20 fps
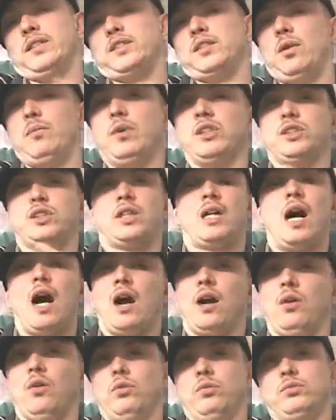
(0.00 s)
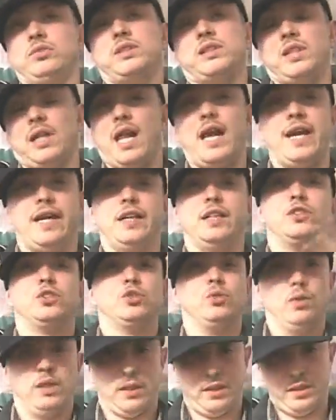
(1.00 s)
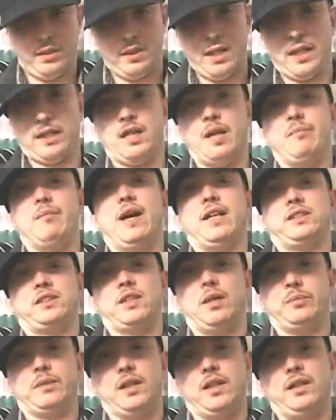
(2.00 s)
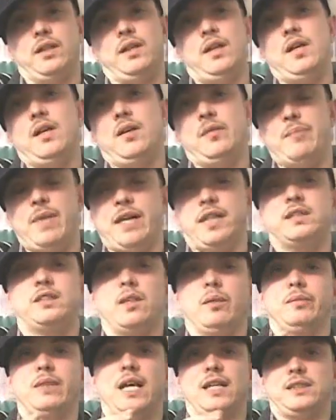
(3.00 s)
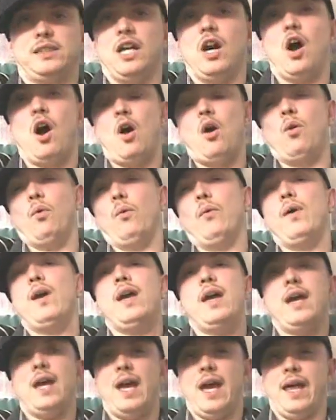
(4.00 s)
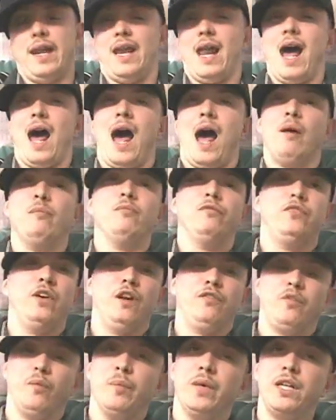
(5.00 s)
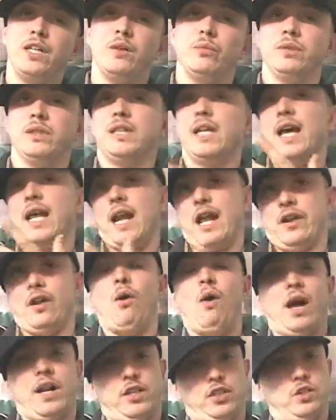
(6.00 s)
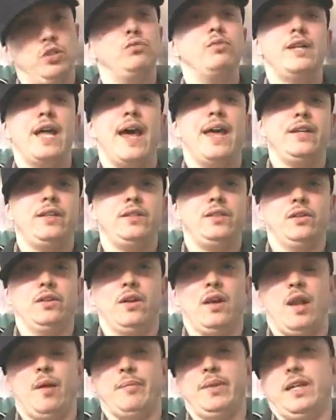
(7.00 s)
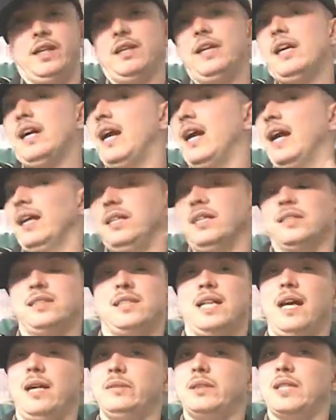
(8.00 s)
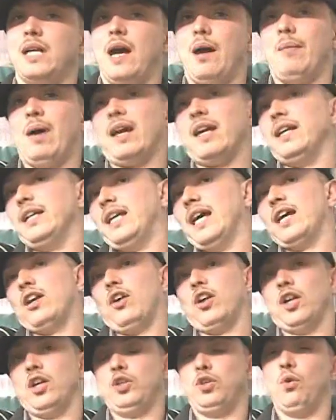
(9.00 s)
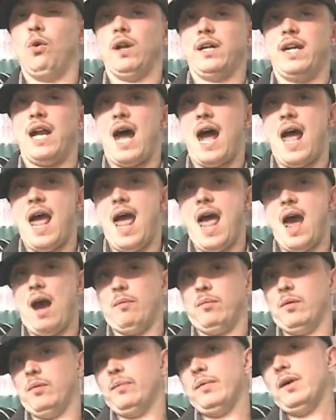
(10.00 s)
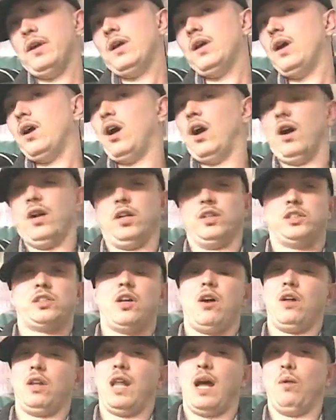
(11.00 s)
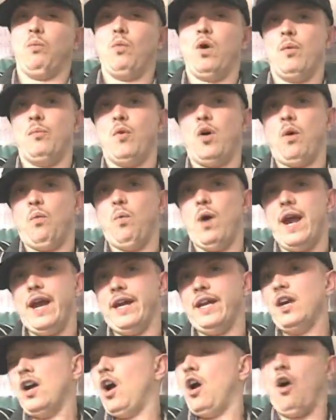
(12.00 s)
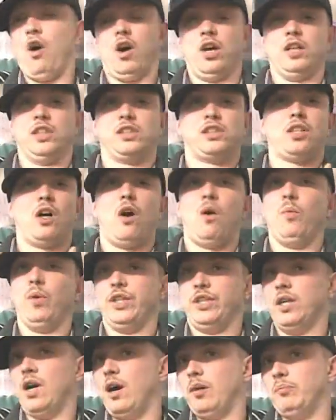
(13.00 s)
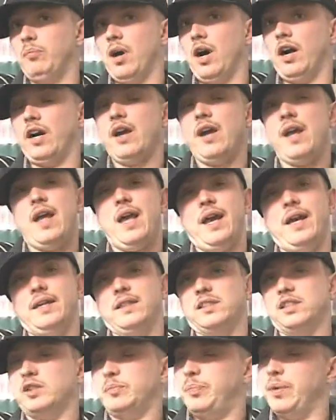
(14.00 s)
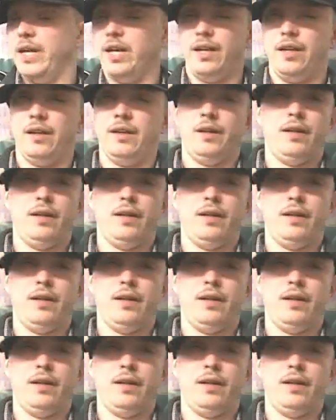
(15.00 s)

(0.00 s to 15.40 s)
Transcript: so much Chicago slang into it that they make it something that's their own. And I'm very familiar with that. I know how to do that, you know what I mean? At the same time, I can get on a Do or Die album, on a song like One More Way, or on a song with Young Buck, and spit